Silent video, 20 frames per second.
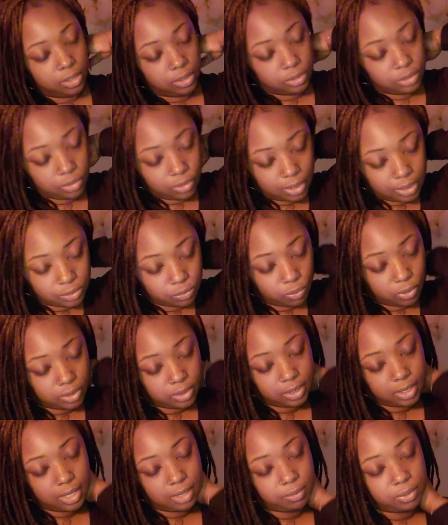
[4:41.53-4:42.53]
So that's
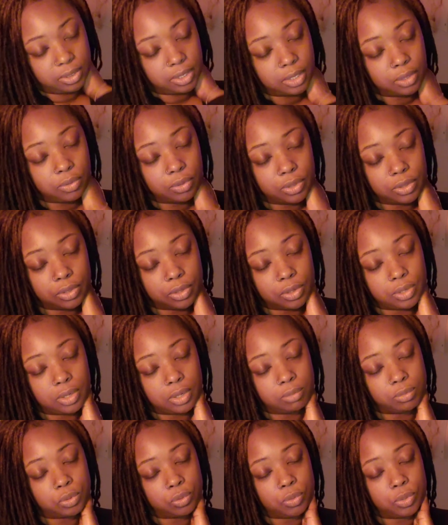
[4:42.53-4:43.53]
one thing, but they know that they're going to
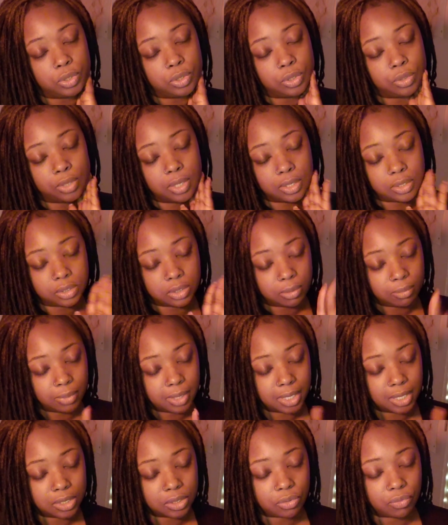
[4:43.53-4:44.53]
come towards you. Now,
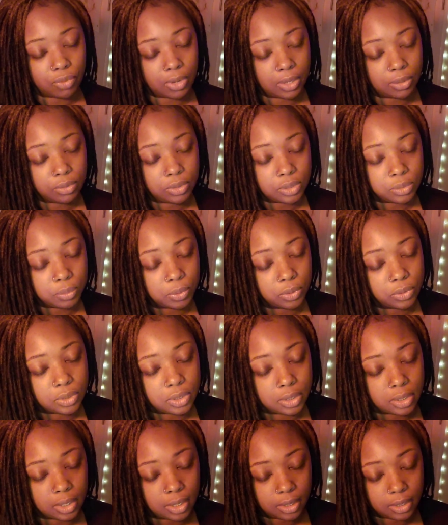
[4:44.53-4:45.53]
somebody is around this
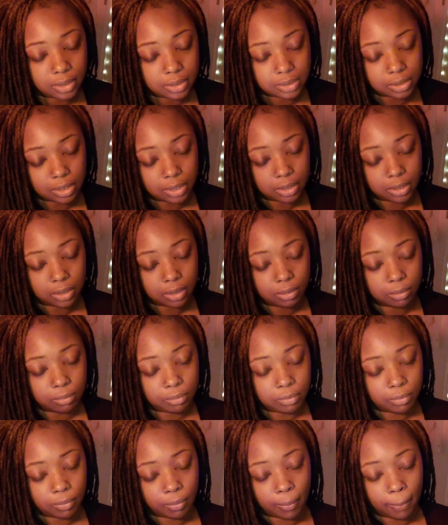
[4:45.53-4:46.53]
person that is telling
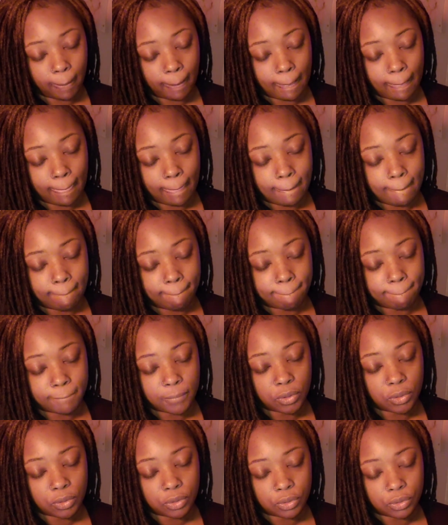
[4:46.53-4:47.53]
them,
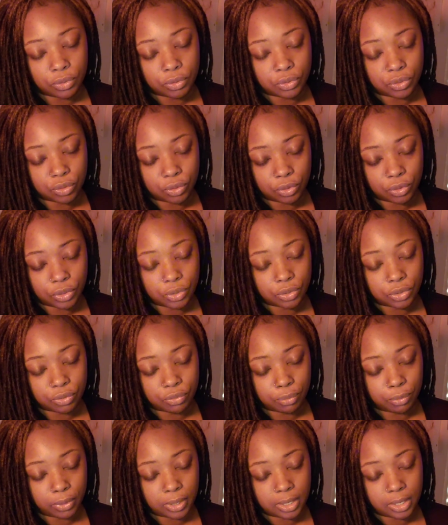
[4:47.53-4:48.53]
you know, you sure you
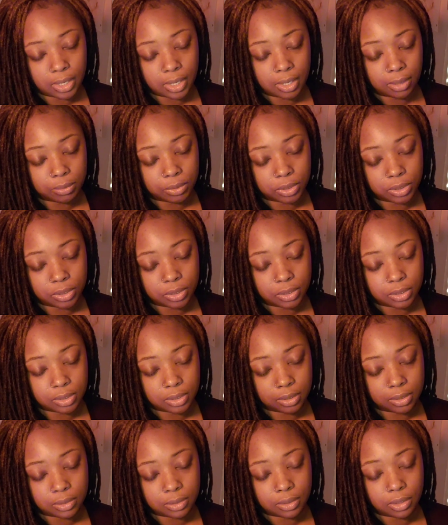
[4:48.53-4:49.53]
should weigh your options.
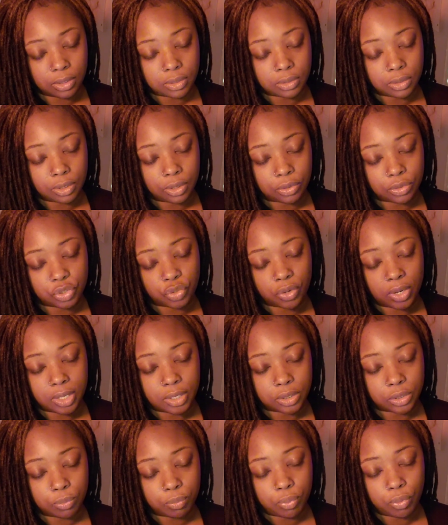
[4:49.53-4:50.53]
And they're
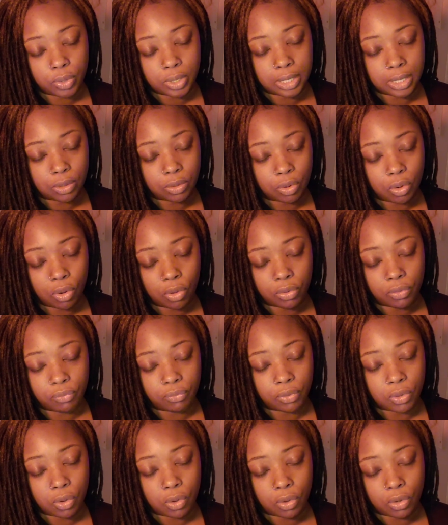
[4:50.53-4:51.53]
trying to point out all the
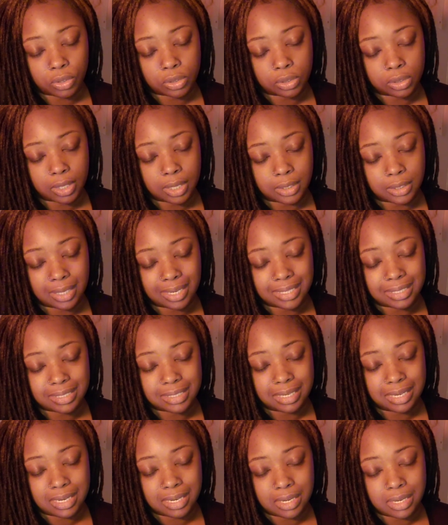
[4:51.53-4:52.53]
flaws that they
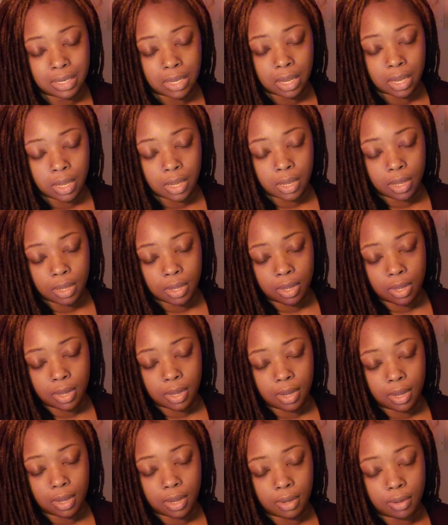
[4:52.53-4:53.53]
see
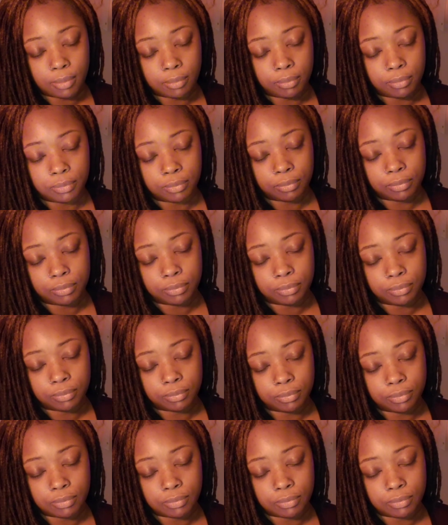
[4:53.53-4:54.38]
on